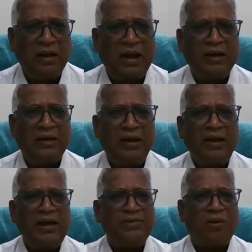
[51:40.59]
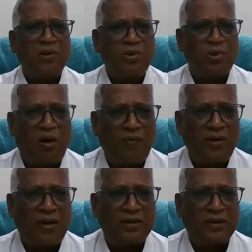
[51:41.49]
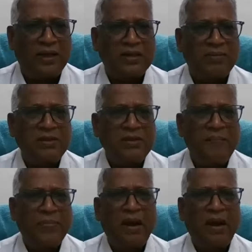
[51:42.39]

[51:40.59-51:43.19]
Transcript: and the critic is also offered on the text base.